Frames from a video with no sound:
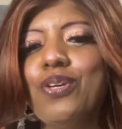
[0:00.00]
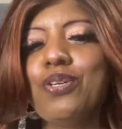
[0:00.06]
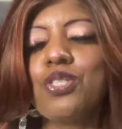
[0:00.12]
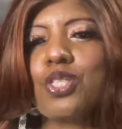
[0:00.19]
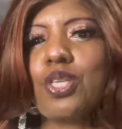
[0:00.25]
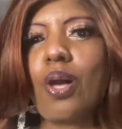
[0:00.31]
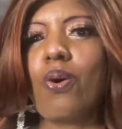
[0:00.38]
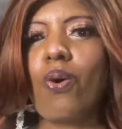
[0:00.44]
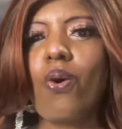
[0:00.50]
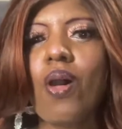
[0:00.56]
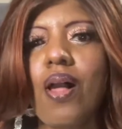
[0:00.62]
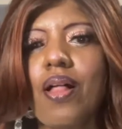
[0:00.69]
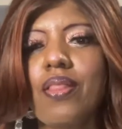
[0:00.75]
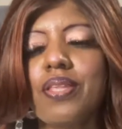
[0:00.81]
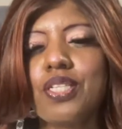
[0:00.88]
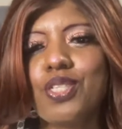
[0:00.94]
So
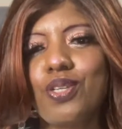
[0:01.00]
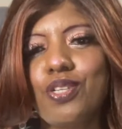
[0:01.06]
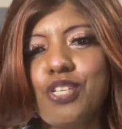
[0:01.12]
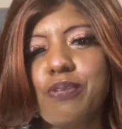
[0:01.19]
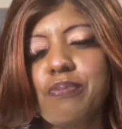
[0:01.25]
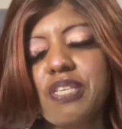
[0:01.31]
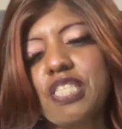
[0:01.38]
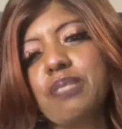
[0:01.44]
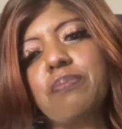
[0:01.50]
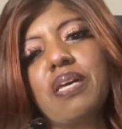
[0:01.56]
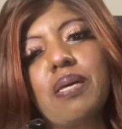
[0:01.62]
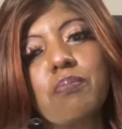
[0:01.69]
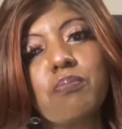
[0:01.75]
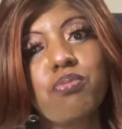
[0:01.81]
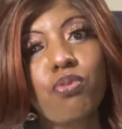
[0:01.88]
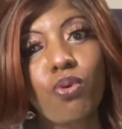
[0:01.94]
this unit is being
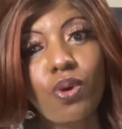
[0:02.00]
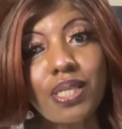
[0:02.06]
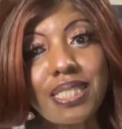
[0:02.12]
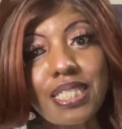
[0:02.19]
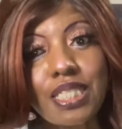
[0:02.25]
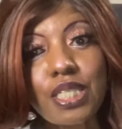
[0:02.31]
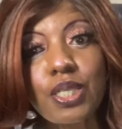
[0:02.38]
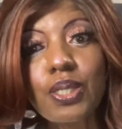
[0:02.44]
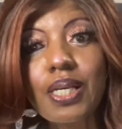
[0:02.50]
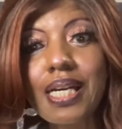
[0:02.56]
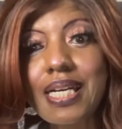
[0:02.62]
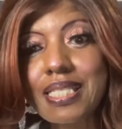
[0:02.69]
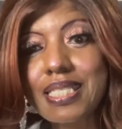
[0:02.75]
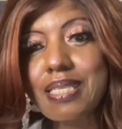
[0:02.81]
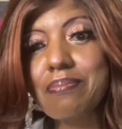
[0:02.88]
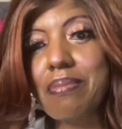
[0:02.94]
brought to
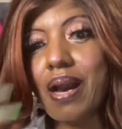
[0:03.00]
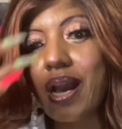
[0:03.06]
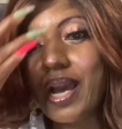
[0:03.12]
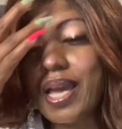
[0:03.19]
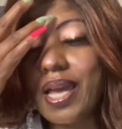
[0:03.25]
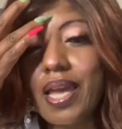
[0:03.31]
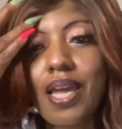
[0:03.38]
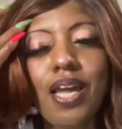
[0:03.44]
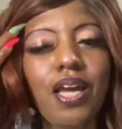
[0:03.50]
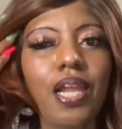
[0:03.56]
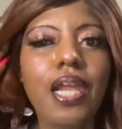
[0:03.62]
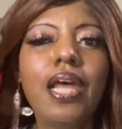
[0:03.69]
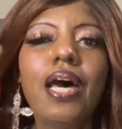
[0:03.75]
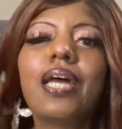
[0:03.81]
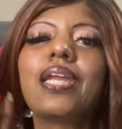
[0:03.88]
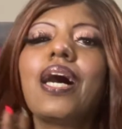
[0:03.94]
us by
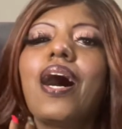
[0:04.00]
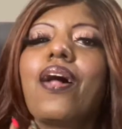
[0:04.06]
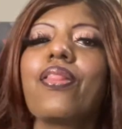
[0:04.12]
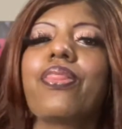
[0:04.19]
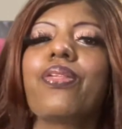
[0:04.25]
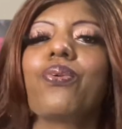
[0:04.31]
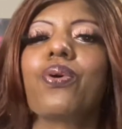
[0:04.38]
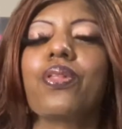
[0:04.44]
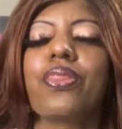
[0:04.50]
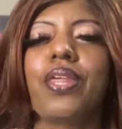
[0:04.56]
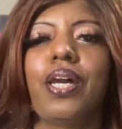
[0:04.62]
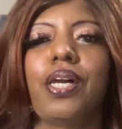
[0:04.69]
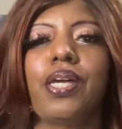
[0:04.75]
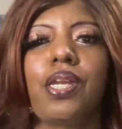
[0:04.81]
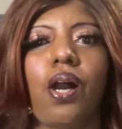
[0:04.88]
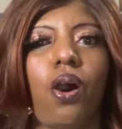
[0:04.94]
none other
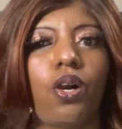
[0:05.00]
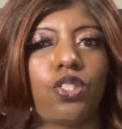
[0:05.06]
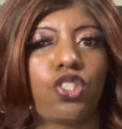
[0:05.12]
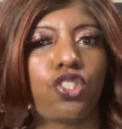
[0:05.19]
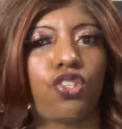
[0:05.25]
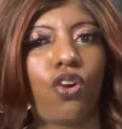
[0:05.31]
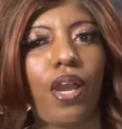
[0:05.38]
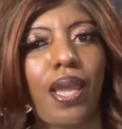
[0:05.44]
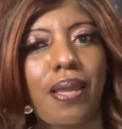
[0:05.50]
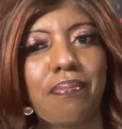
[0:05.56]
than Outre,